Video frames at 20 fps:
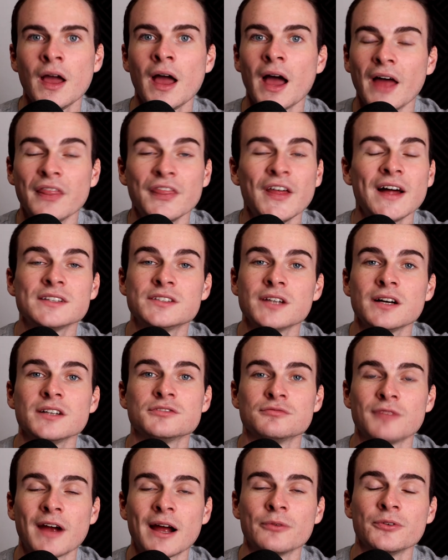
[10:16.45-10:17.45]
And that
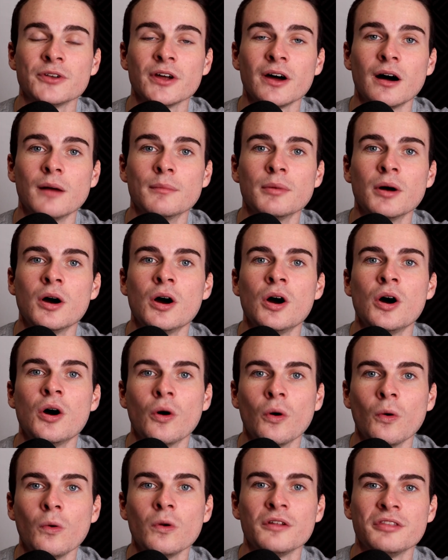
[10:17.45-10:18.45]
does round up
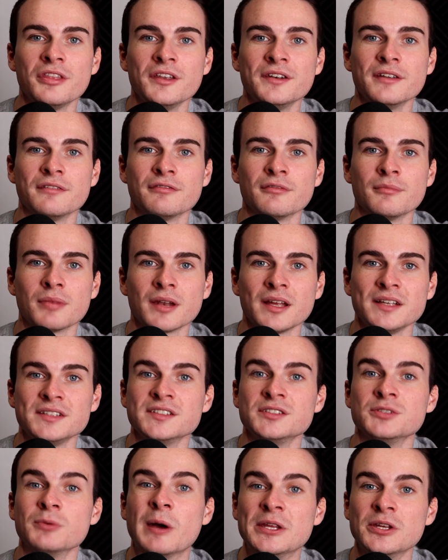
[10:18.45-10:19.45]
all of the different
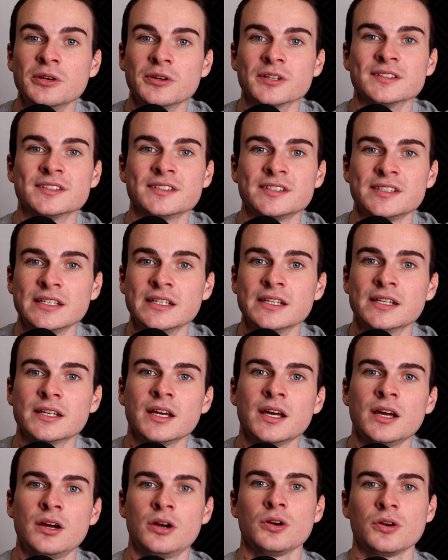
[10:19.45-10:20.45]
places where you can seek
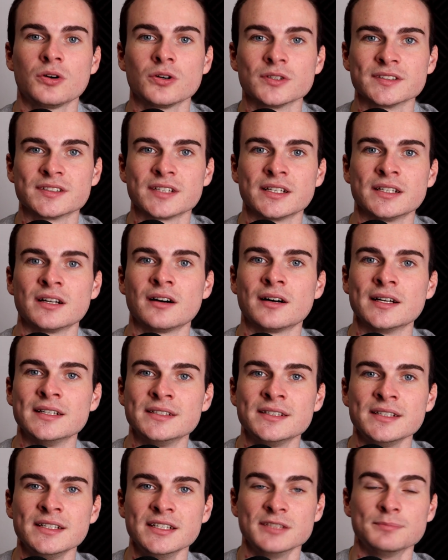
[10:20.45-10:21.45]
content
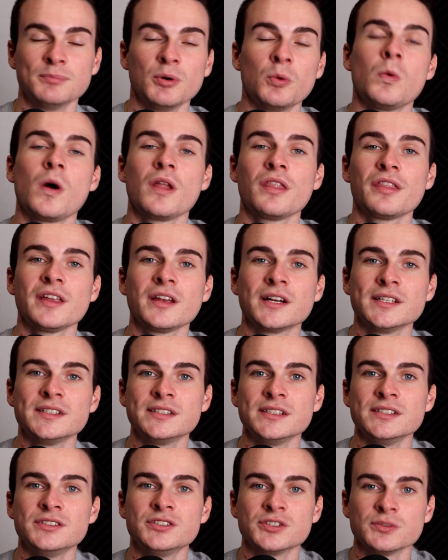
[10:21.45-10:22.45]
ideas. But one thing I
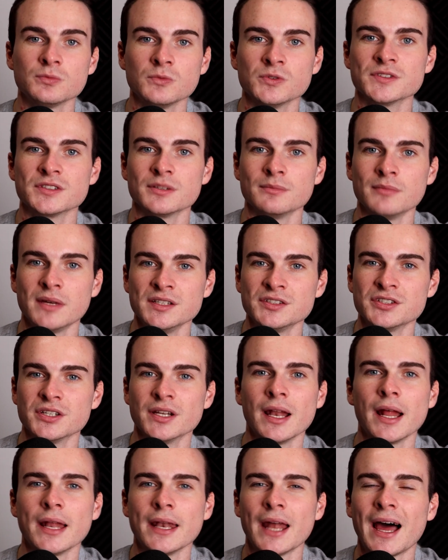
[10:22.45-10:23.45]
did just want to
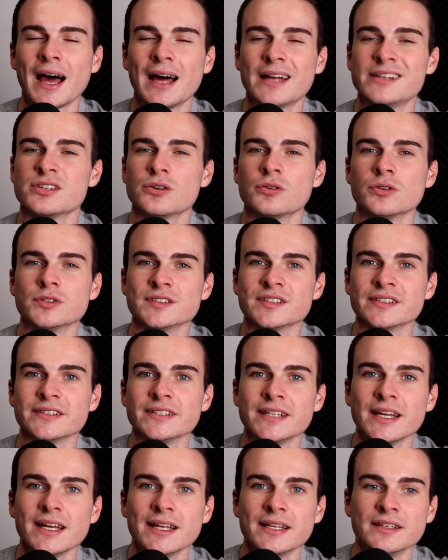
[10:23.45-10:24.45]
mention and add on to
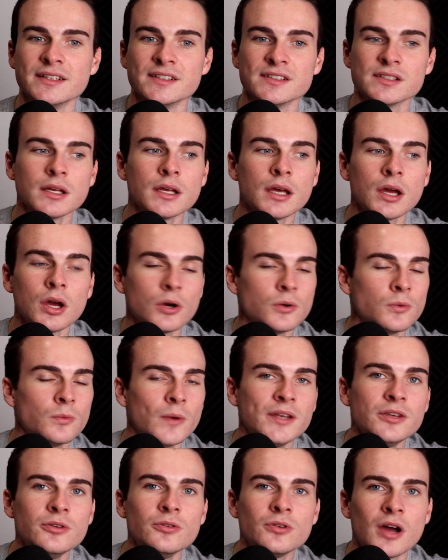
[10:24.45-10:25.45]
the end is
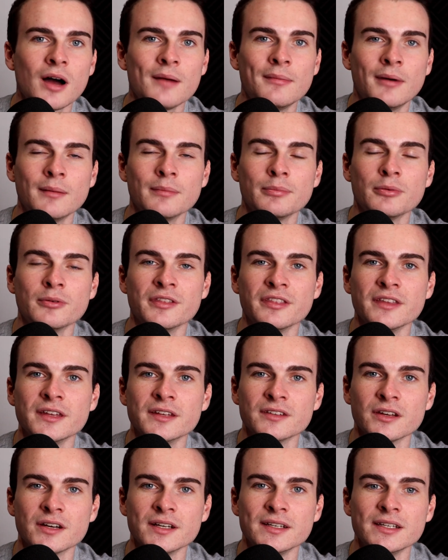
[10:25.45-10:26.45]
when you come up with
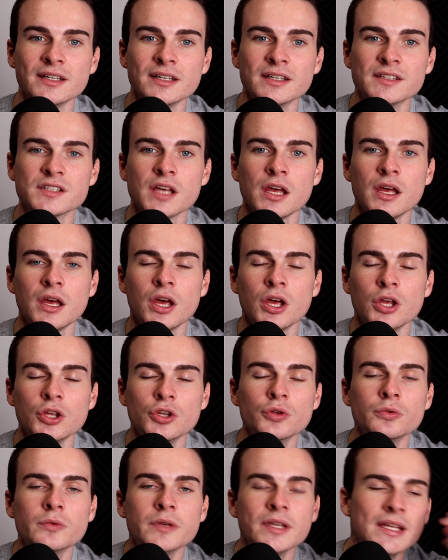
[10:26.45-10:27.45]
these ideas,
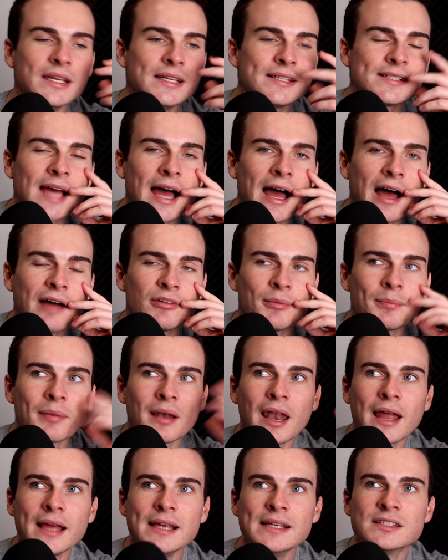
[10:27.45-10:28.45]
you need to have a
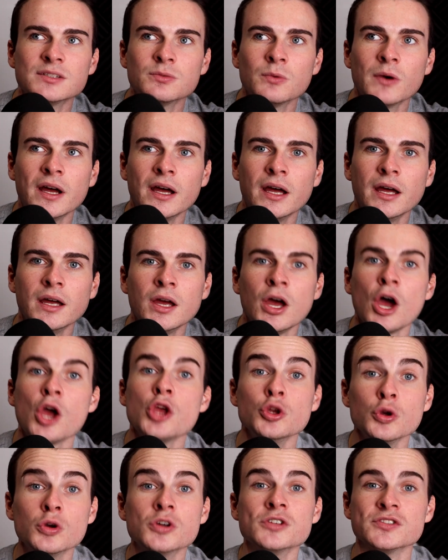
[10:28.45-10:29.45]
place where
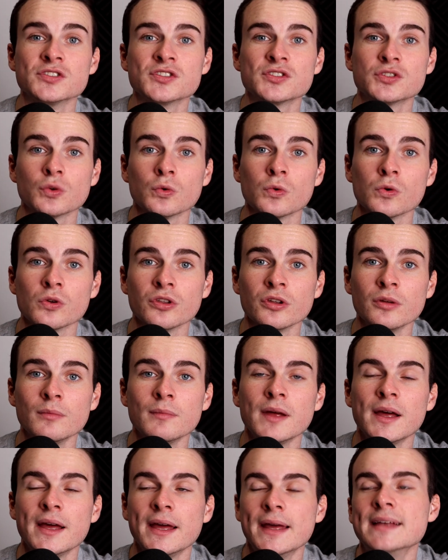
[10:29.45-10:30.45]
you can store them.
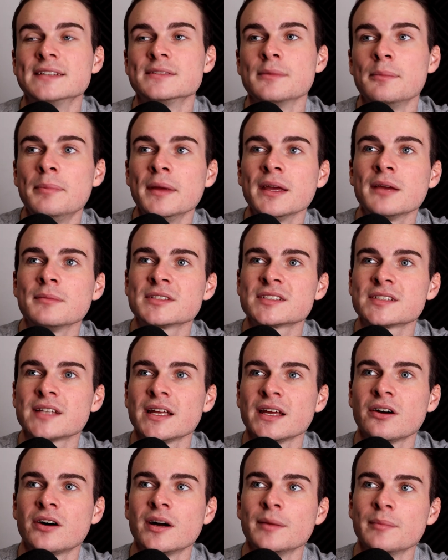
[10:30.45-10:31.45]
It's a big
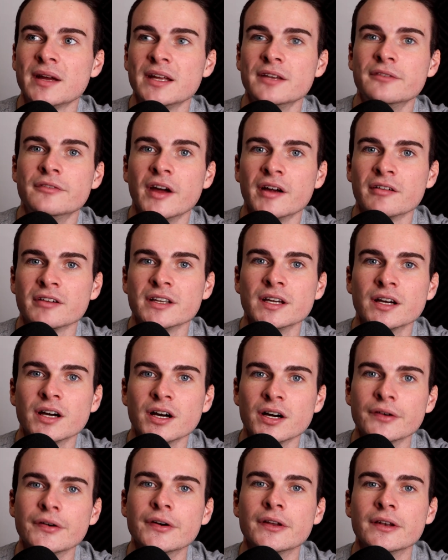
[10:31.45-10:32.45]
mistake I made very
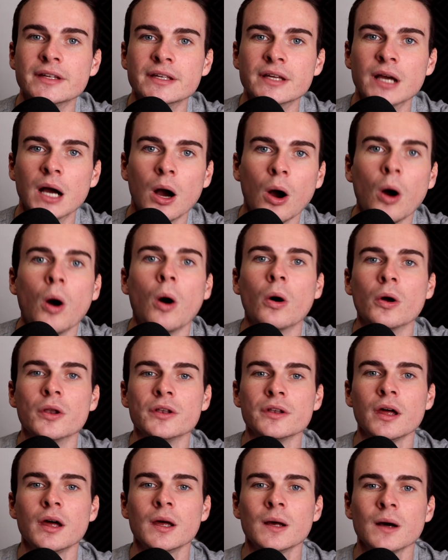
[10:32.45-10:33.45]
early
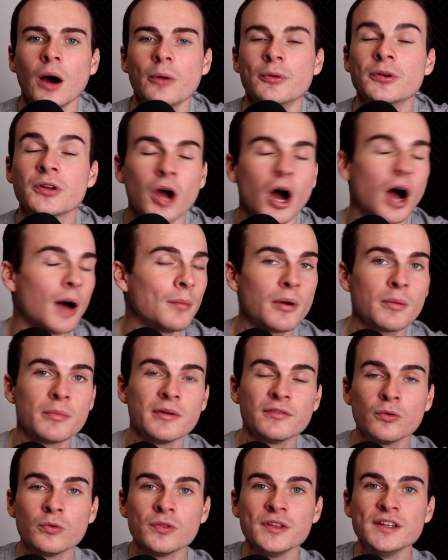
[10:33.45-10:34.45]
on. I would come up
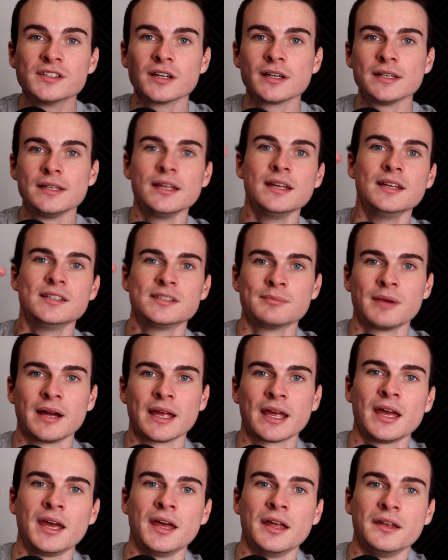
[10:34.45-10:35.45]
with all these ideas in my
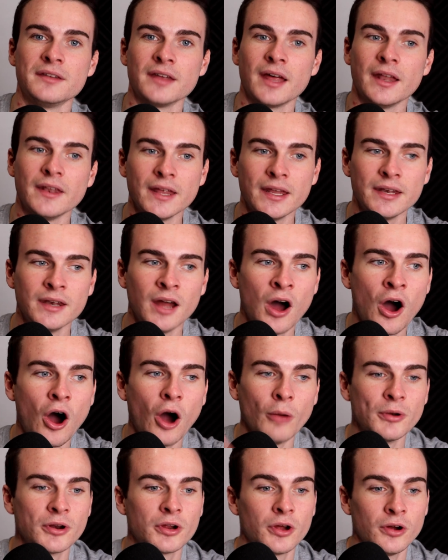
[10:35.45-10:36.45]
head and then
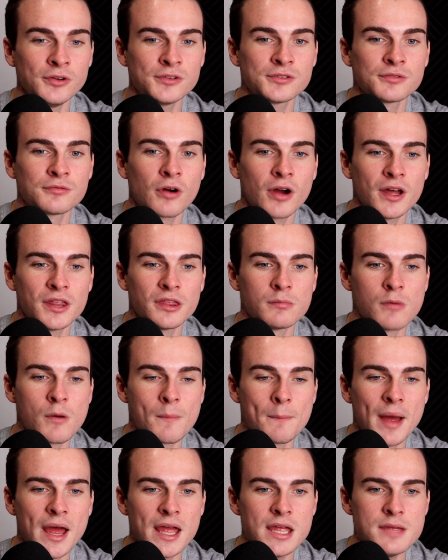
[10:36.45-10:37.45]
I would go to write them
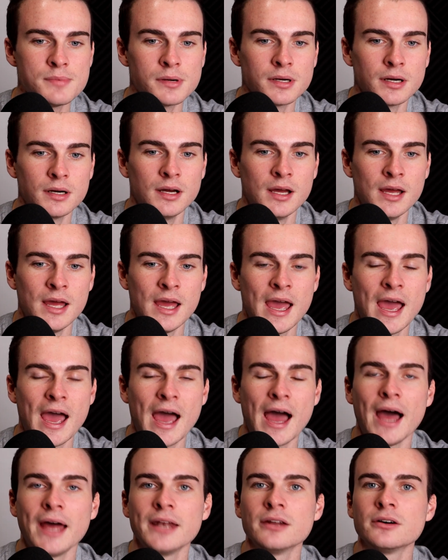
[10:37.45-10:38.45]
on paper
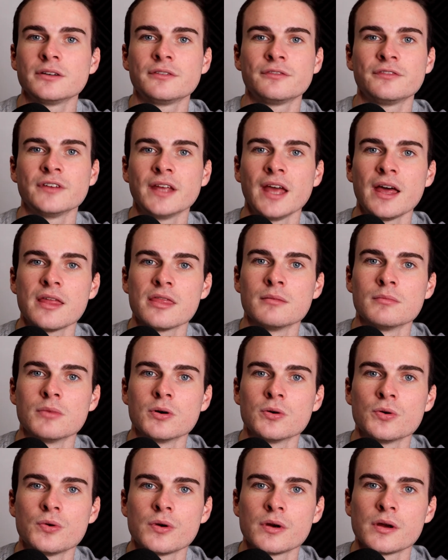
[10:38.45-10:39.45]
and I'd forget them
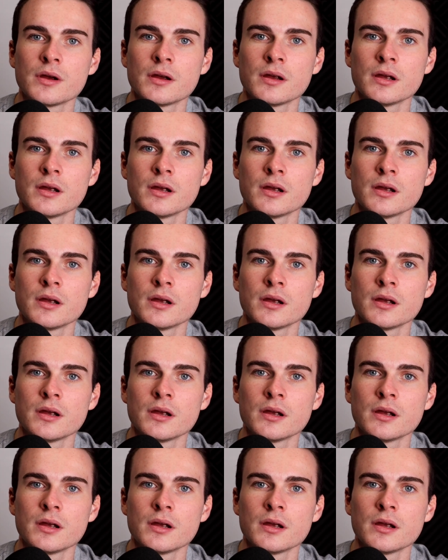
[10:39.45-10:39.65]
all.